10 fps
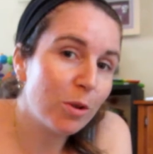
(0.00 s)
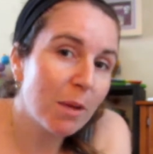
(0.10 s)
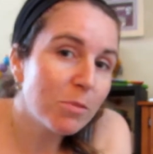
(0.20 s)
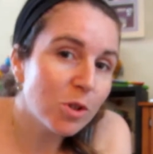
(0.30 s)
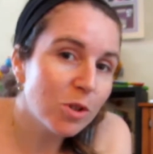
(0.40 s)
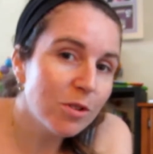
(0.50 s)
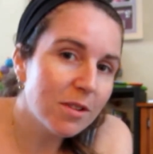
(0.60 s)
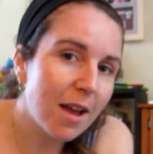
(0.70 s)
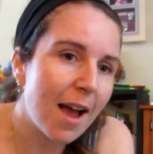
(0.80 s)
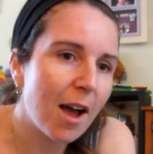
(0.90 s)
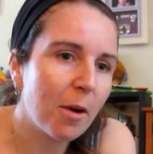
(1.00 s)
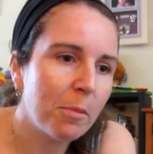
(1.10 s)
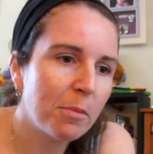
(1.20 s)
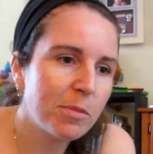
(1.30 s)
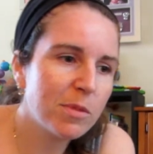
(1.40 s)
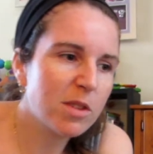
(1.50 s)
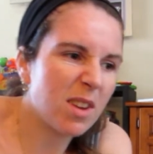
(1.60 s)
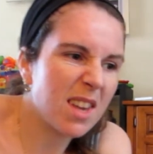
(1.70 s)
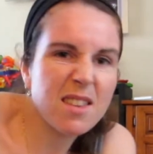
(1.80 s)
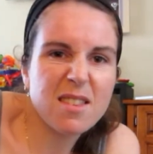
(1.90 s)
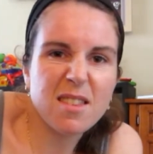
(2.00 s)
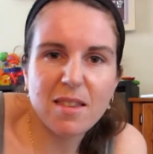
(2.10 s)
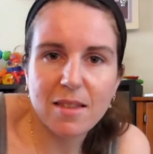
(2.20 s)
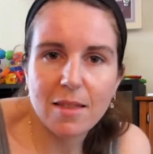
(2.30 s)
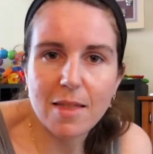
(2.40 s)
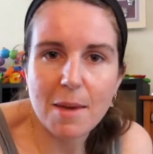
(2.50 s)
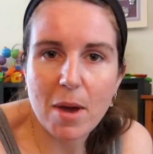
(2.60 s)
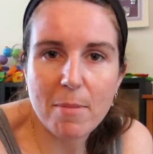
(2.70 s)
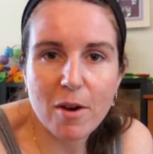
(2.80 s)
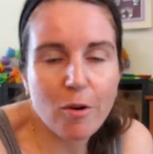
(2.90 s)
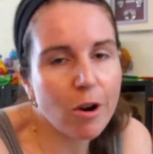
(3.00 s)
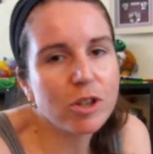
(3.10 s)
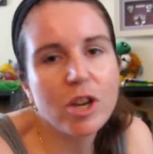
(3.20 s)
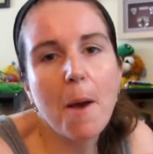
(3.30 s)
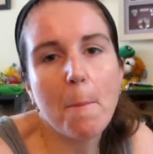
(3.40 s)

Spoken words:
up to, so I guess they may be a crush.